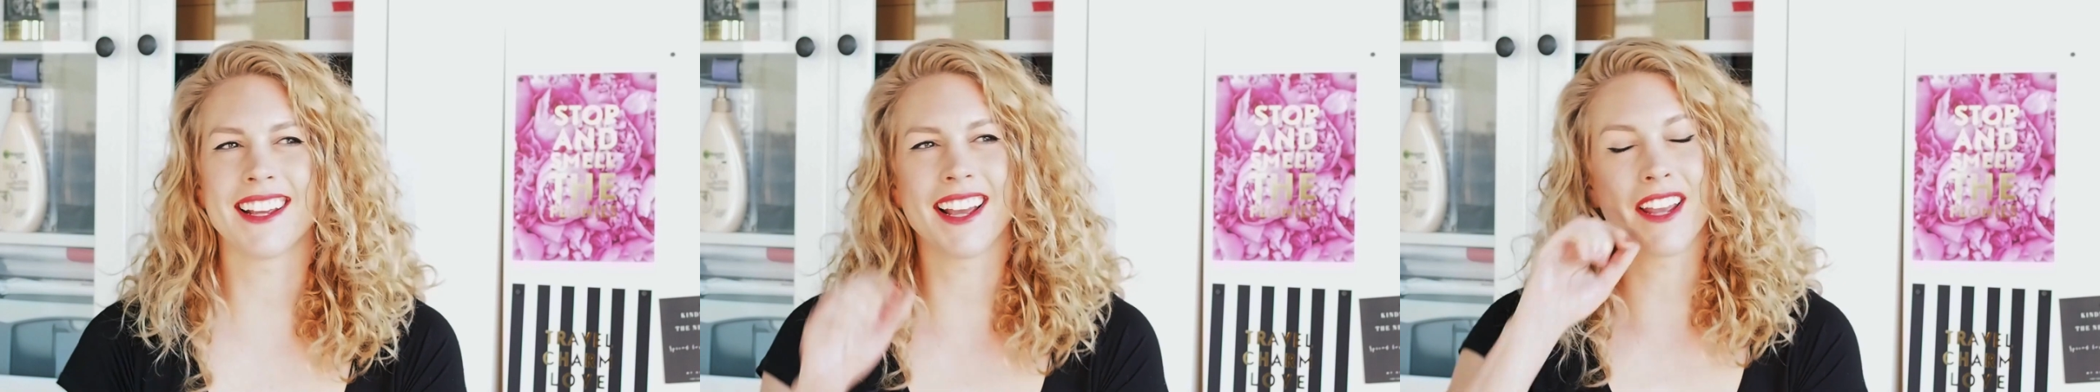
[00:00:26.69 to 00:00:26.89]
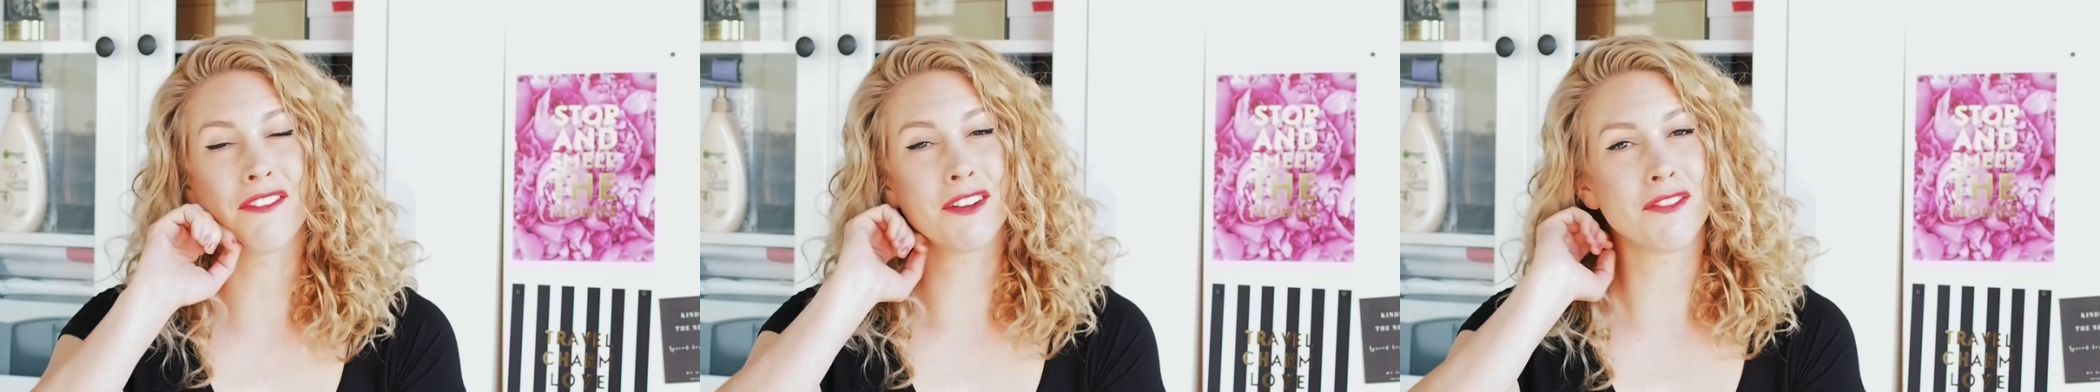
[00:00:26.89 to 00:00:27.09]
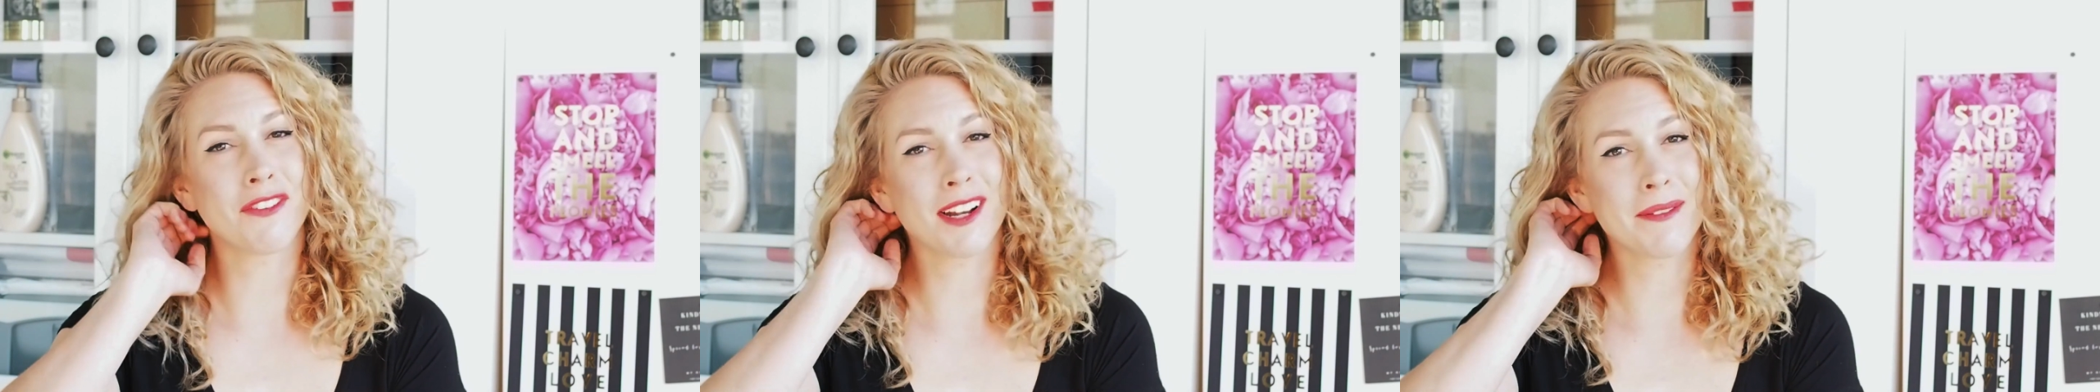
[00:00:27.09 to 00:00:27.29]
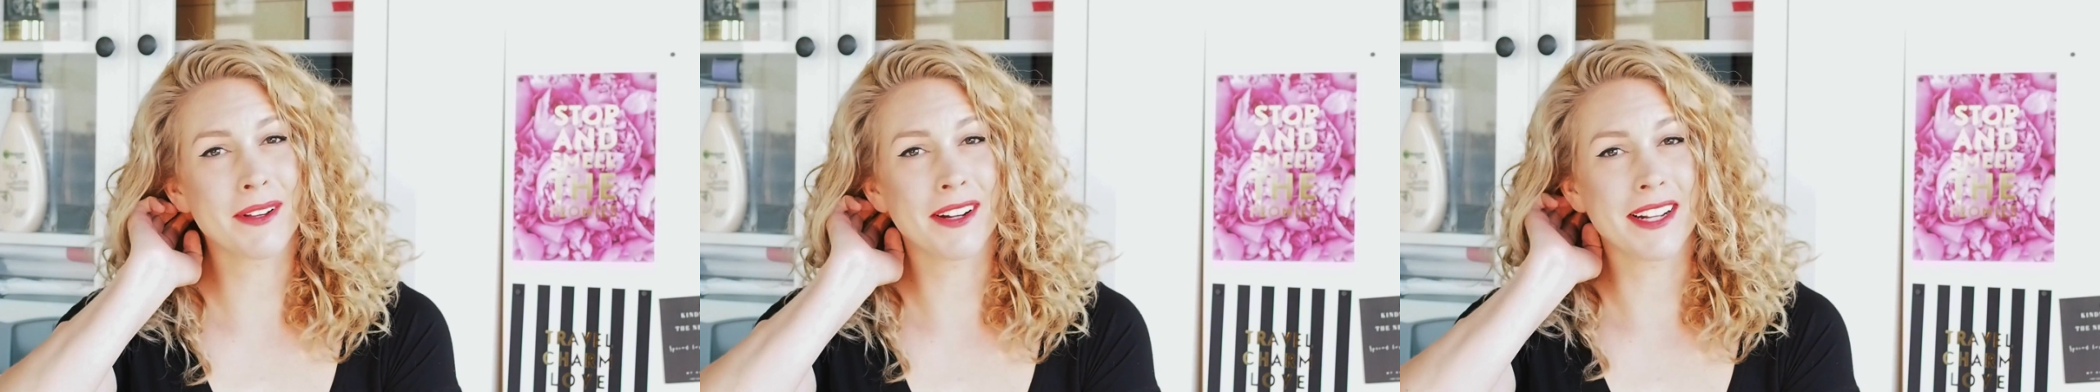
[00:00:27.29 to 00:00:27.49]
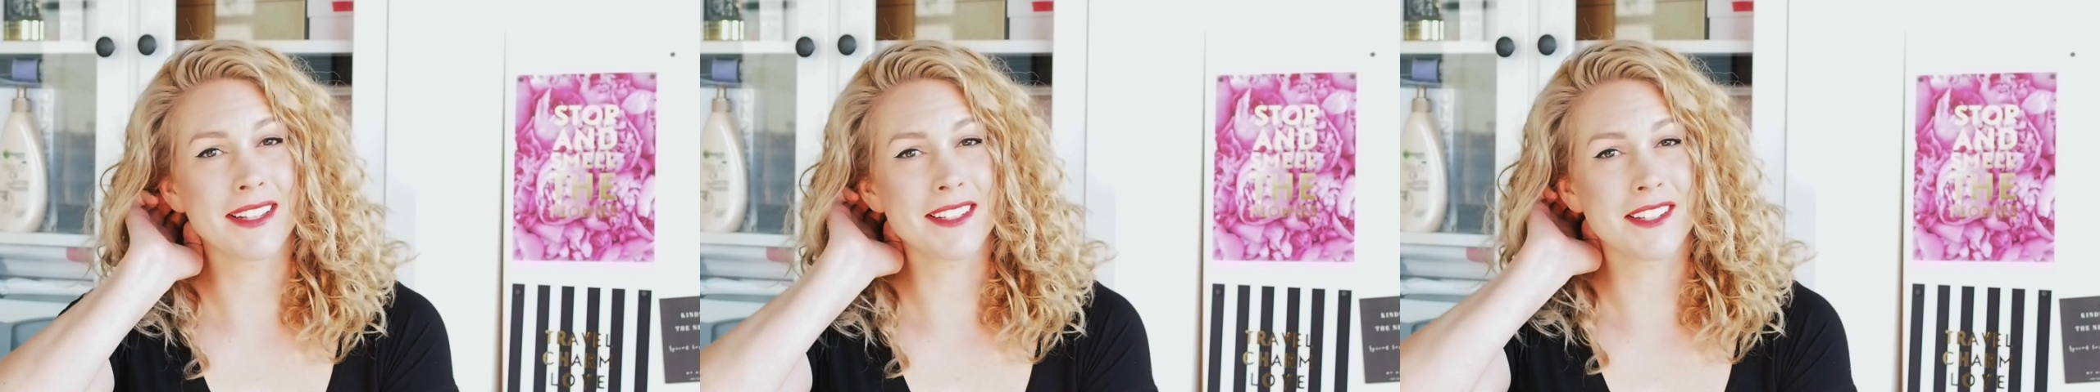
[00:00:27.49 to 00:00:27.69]
if you follow me on
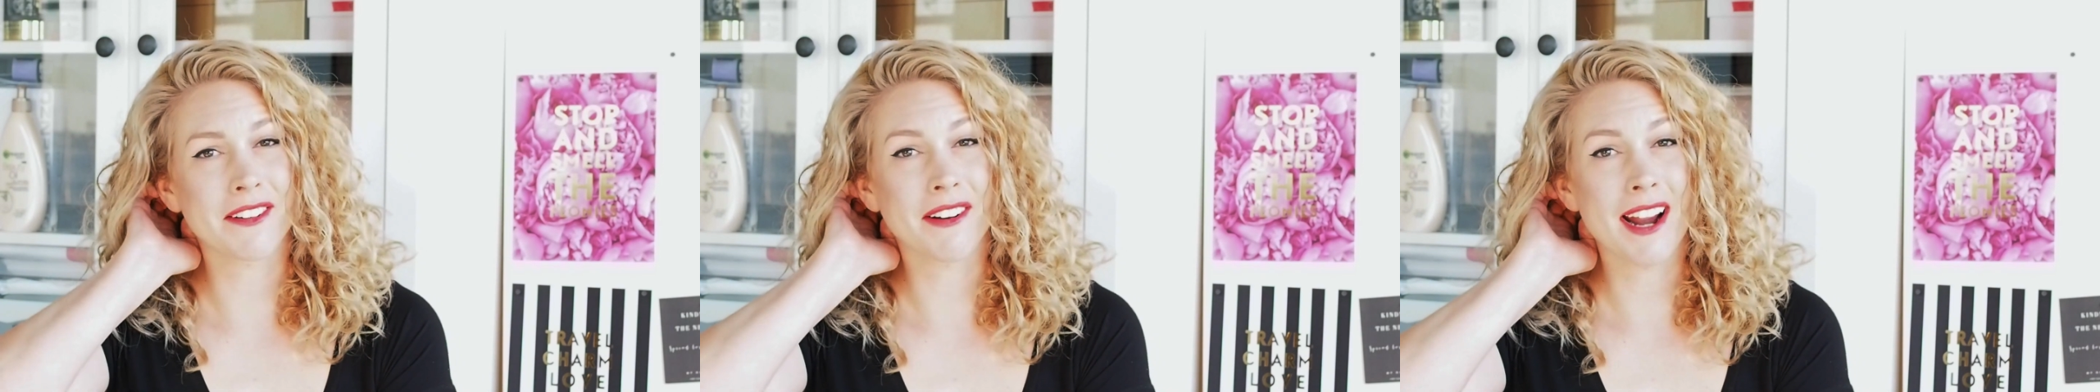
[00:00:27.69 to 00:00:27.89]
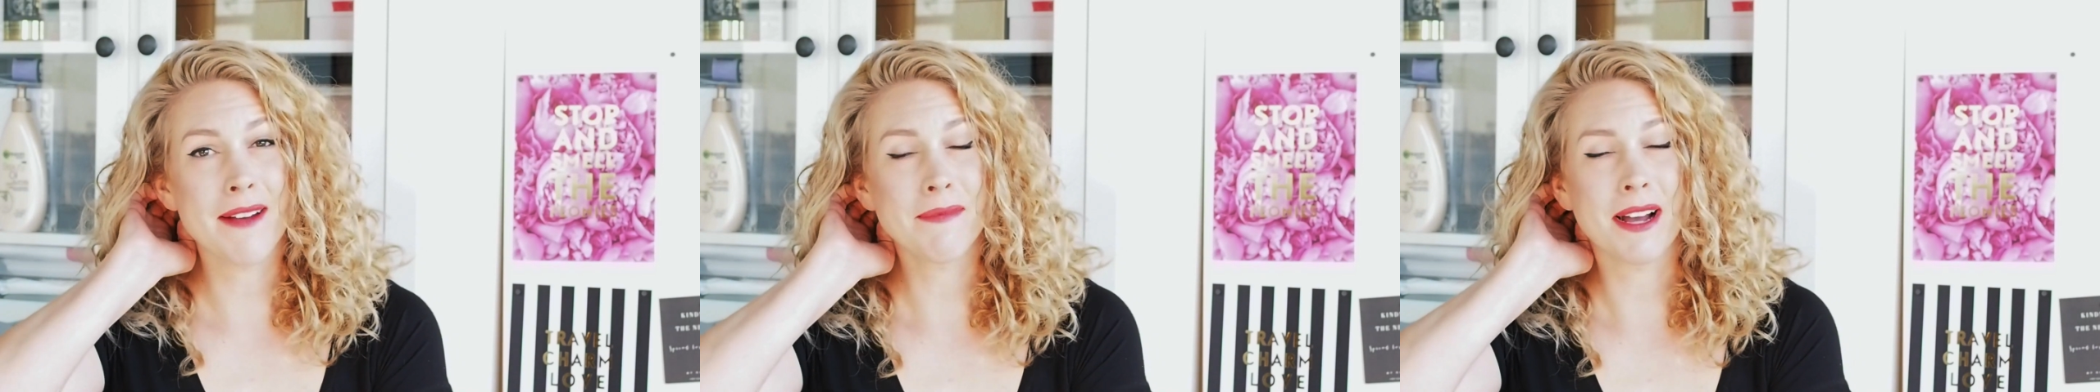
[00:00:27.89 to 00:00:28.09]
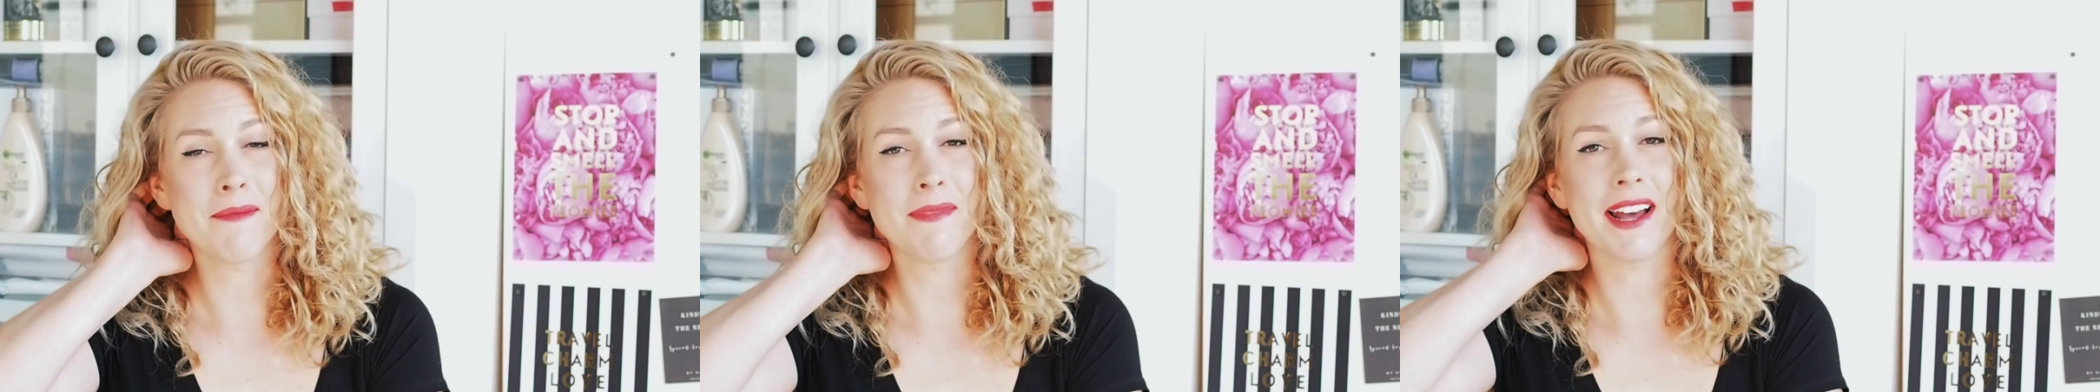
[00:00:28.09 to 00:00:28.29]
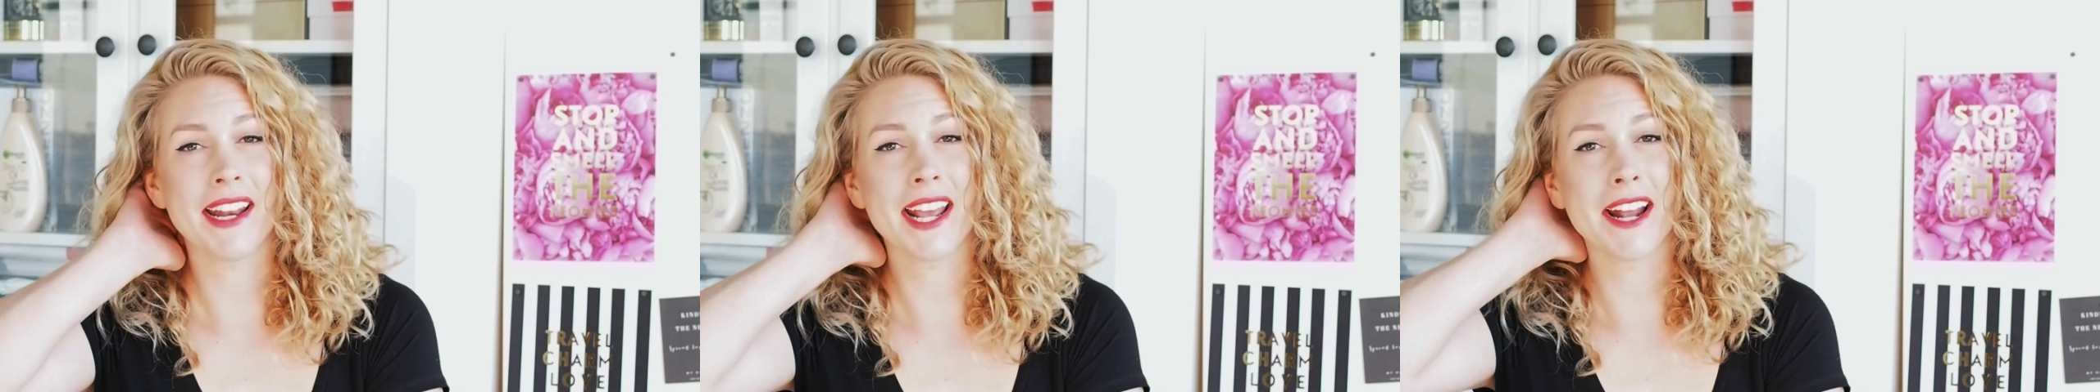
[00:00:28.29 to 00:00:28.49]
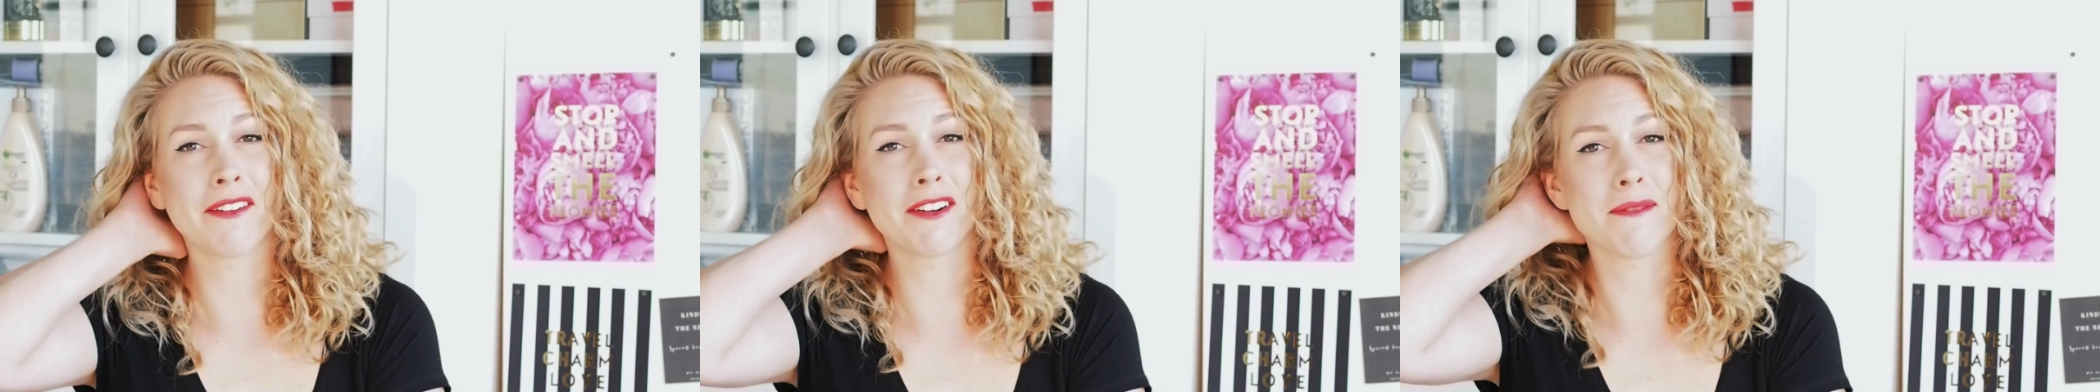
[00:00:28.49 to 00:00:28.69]
Instagram, I'm at
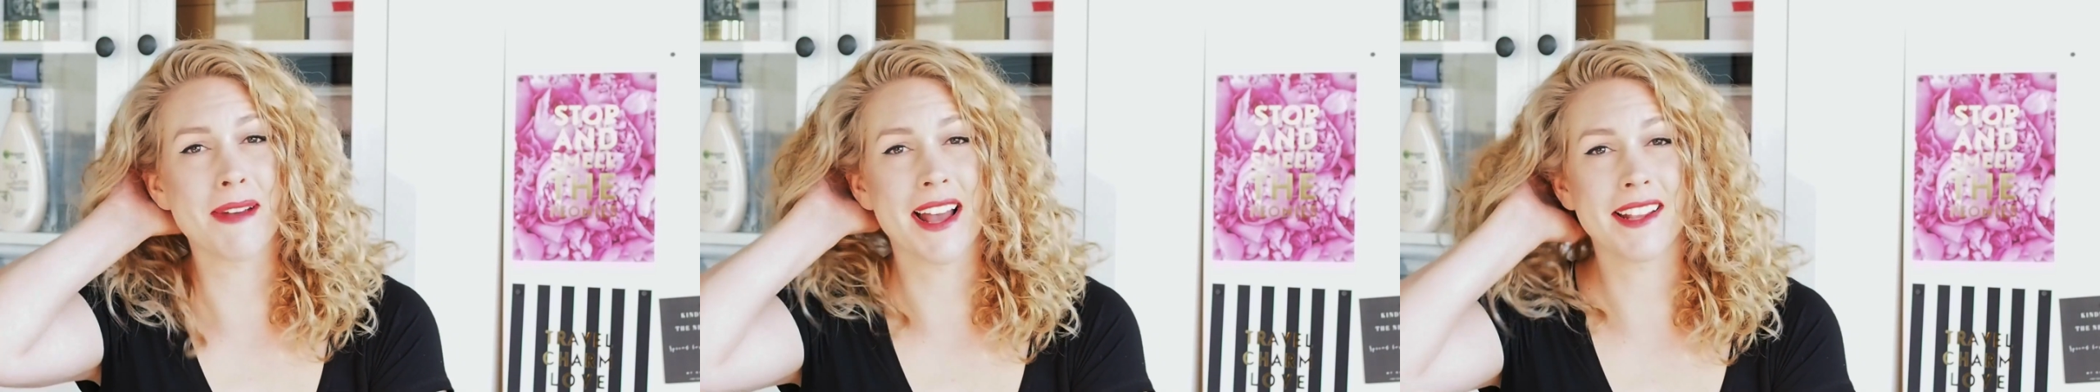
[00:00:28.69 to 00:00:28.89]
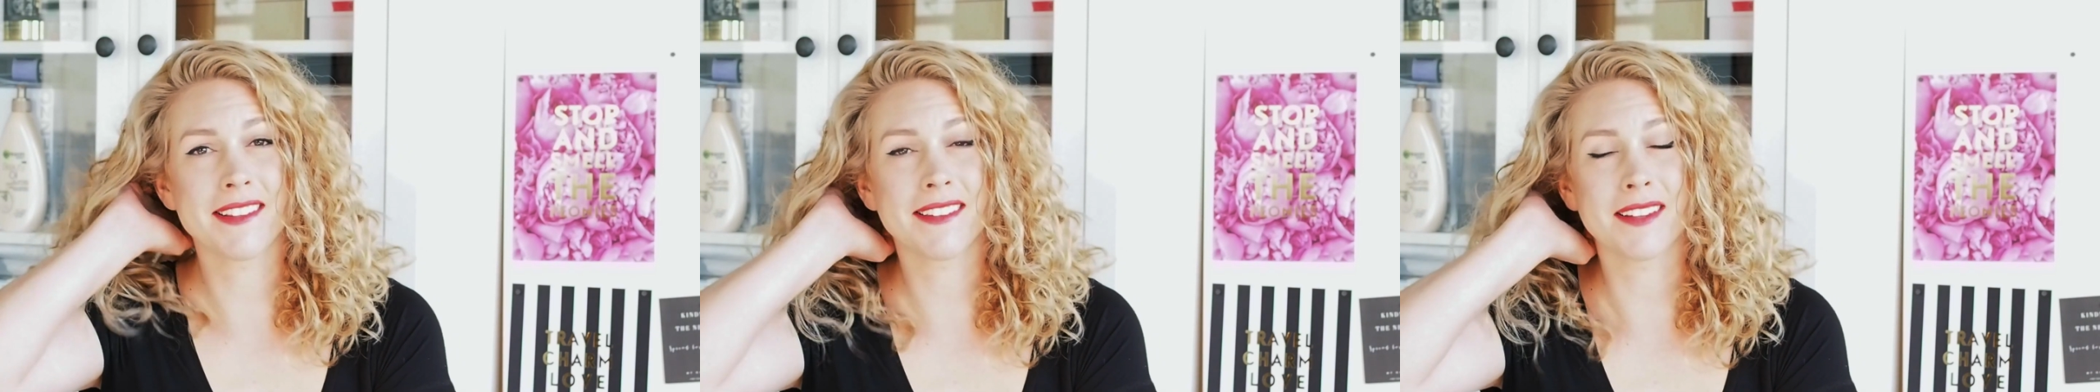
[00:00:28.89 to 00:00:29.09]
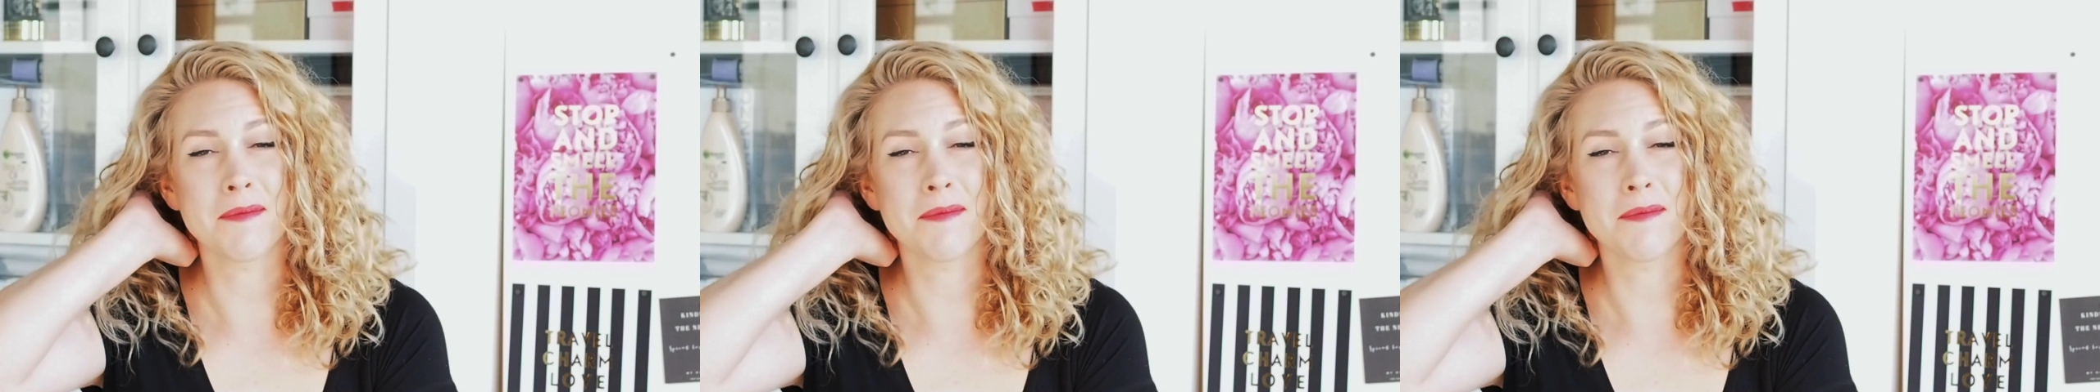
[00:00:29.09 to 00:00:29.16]
Hair Romance.